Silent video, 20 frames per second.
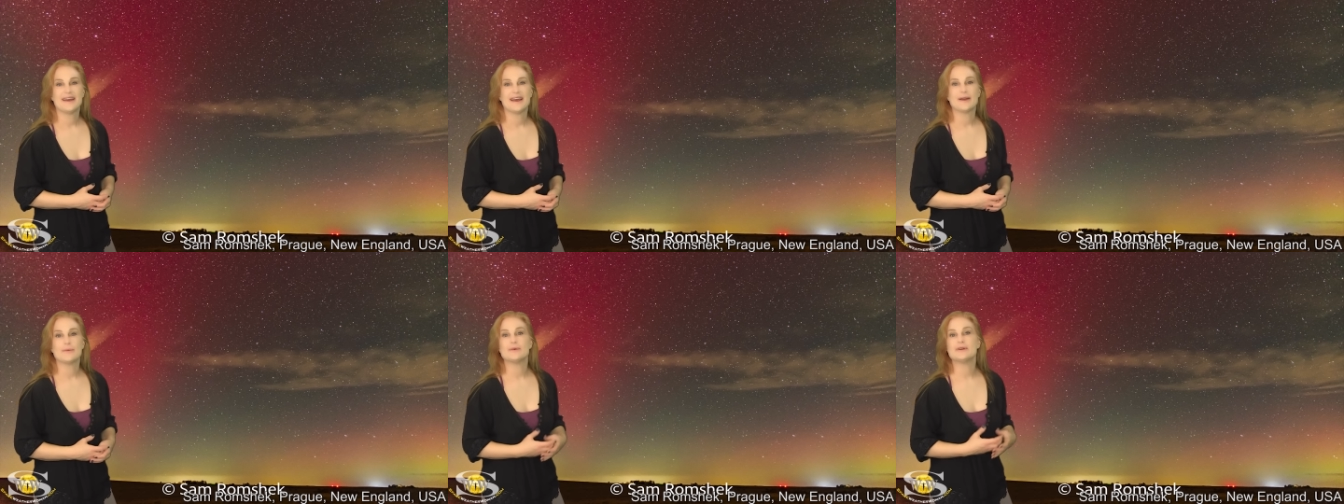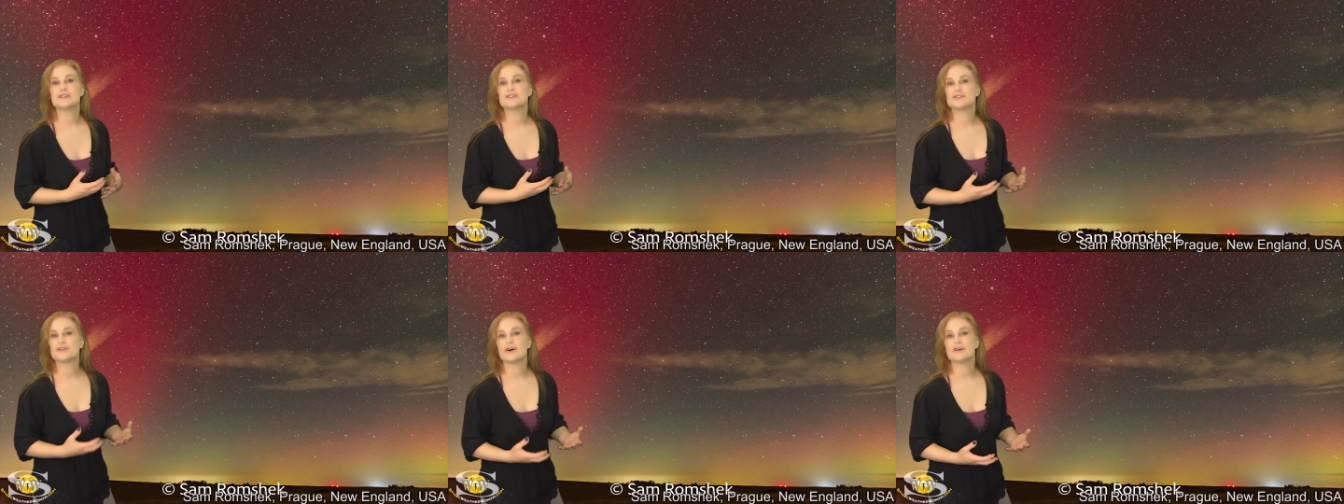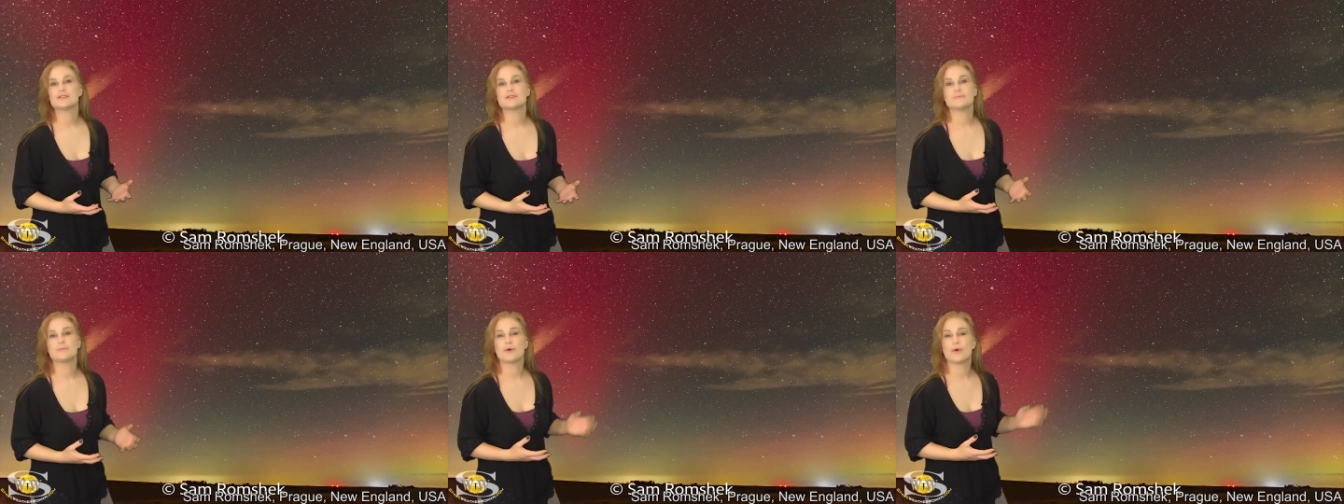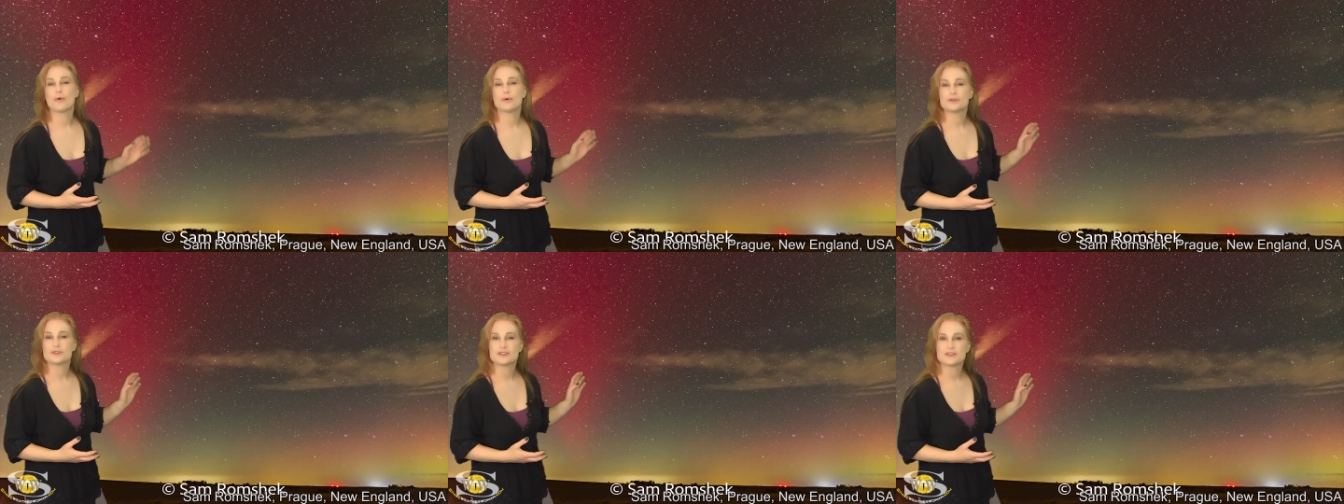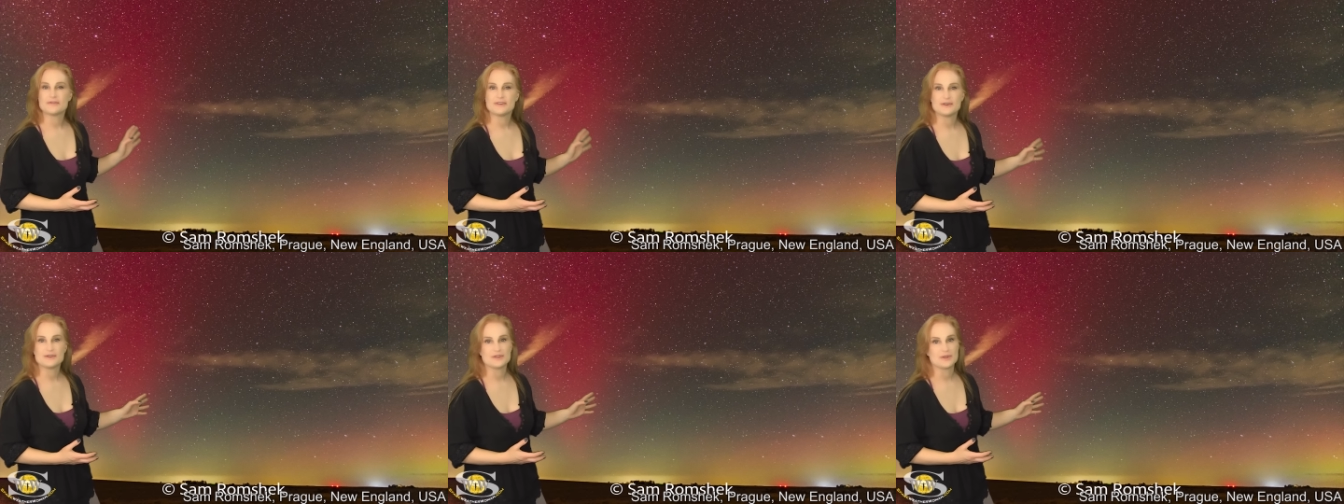And we saw some
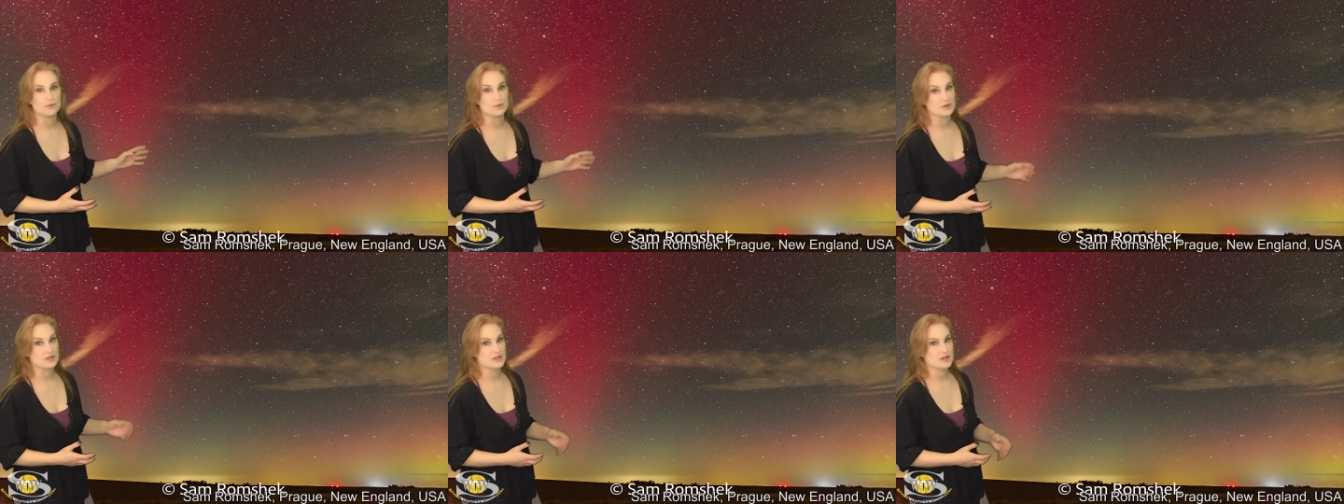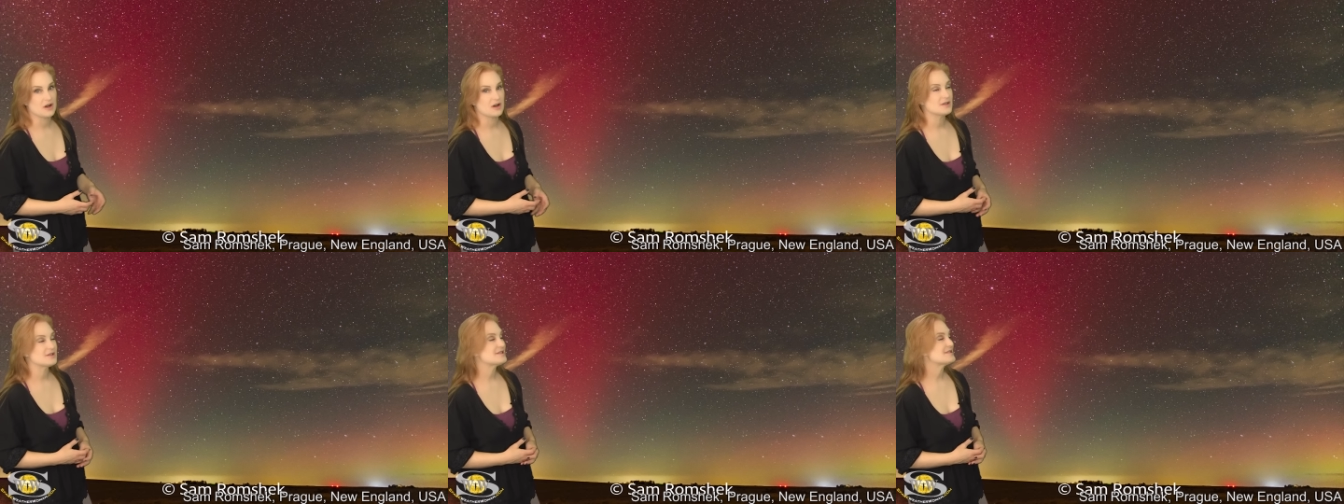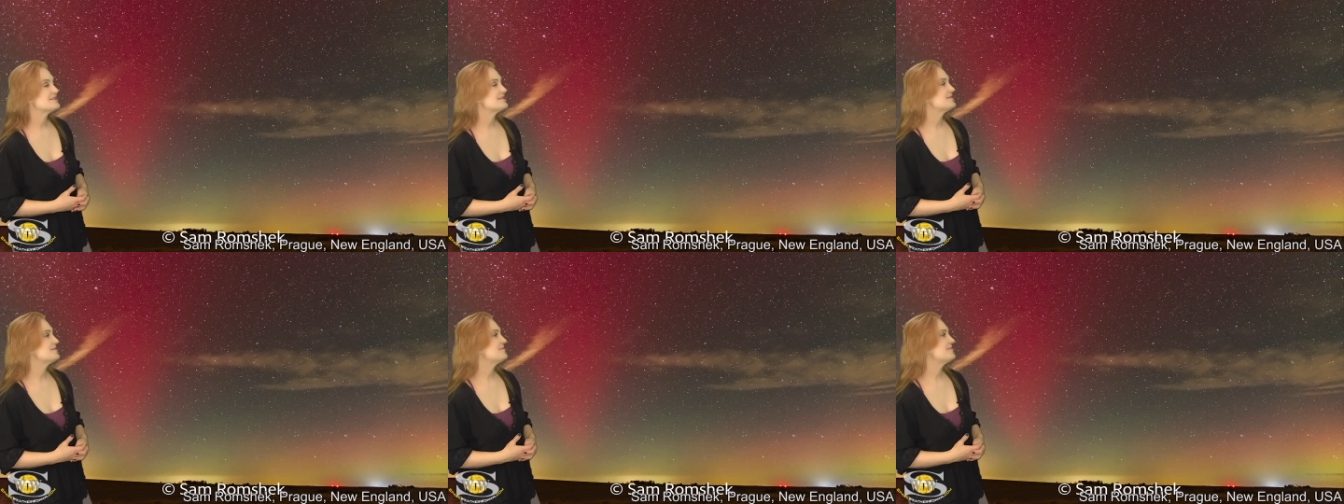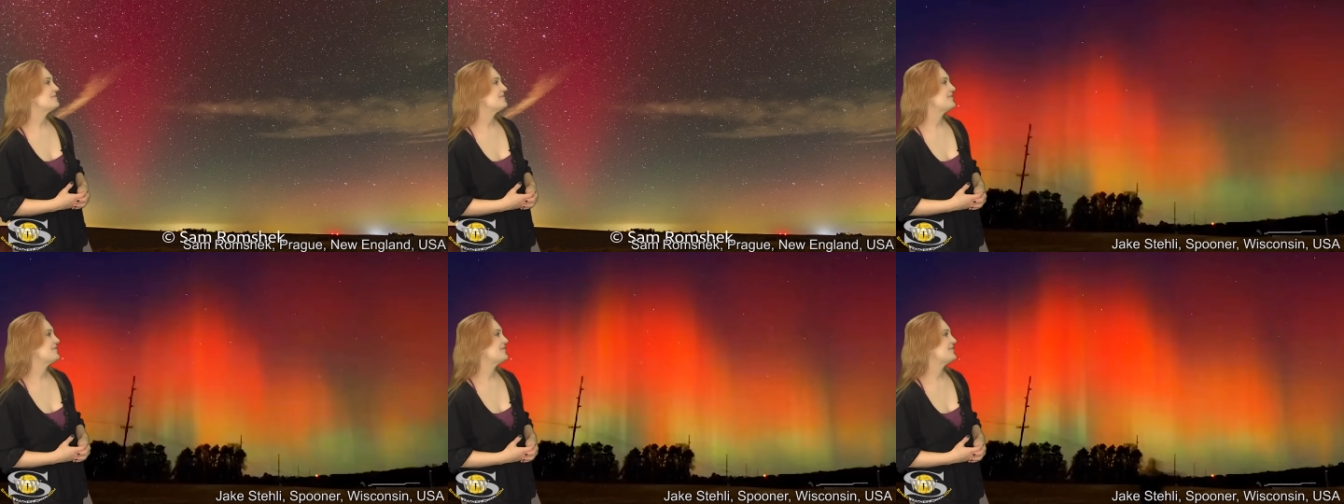gorgeous views in Wisconsin.